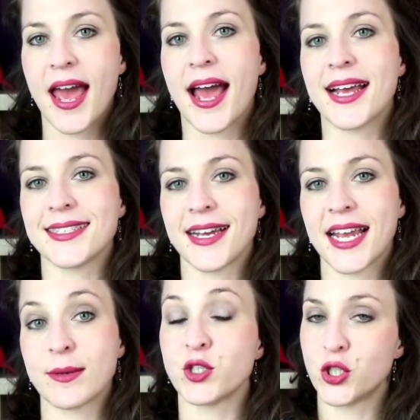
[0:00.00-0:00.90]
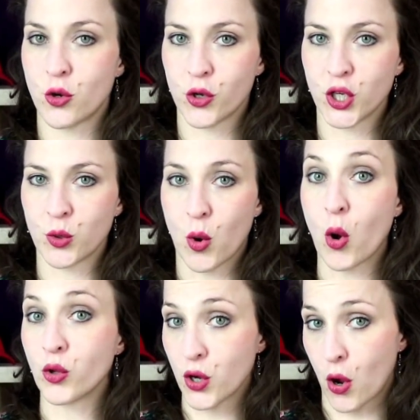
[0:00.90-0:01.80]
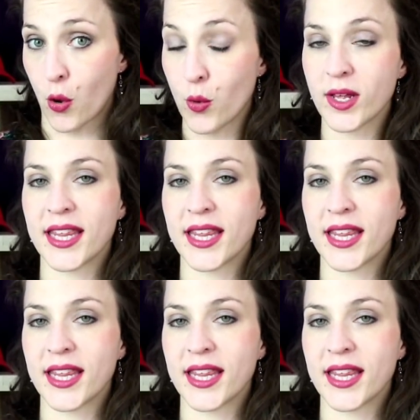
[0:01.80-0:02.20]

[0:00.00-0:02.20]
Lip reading: As I am sure you all know,